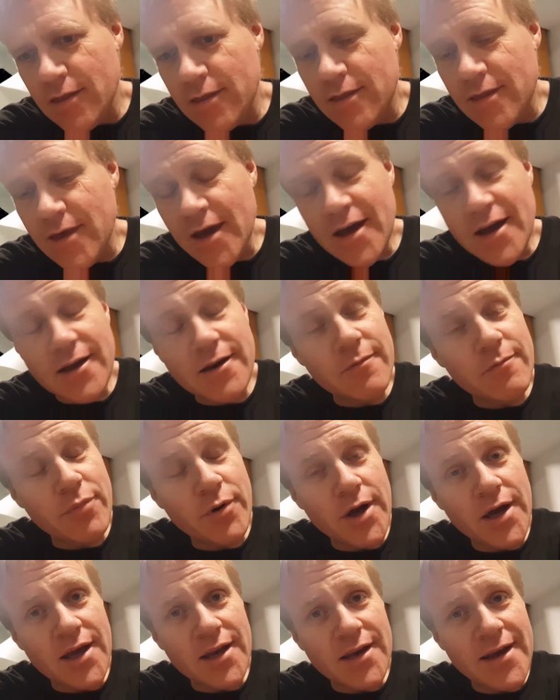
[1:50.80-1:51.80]
then
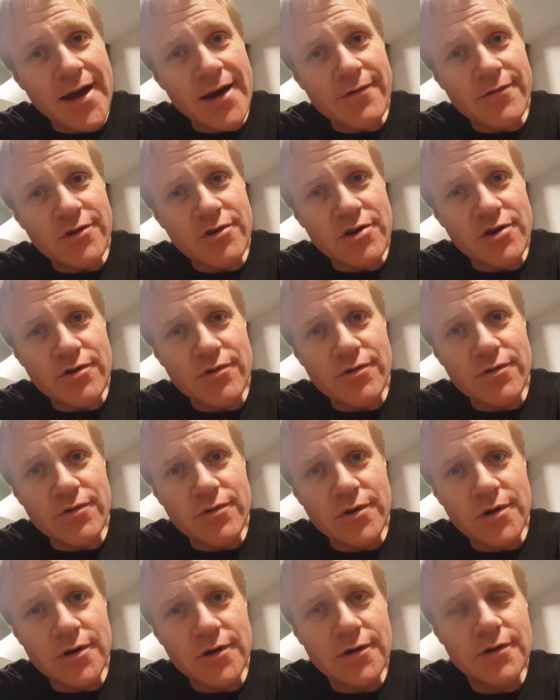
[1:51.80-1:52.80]
bring it down
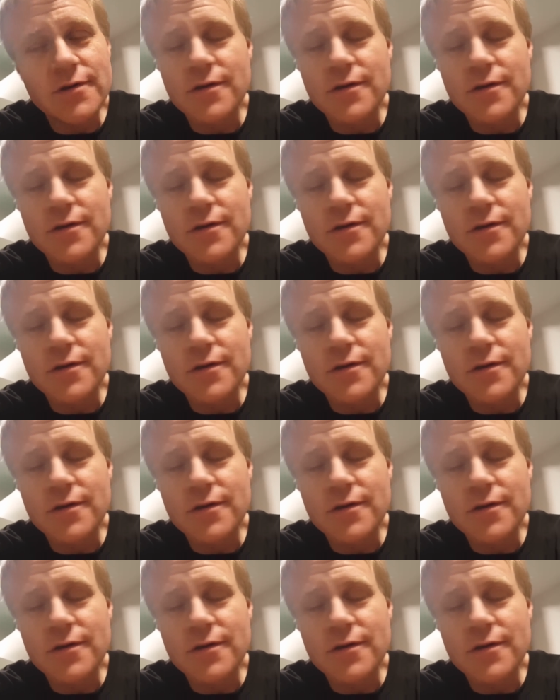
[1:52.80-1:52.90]
to